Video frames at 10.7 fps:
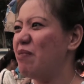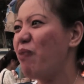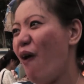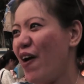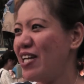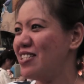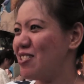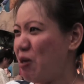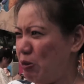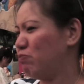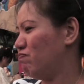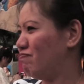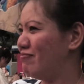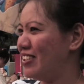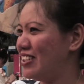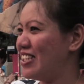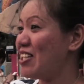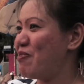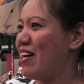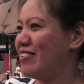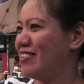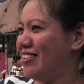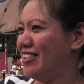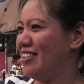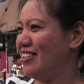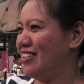boy so that one.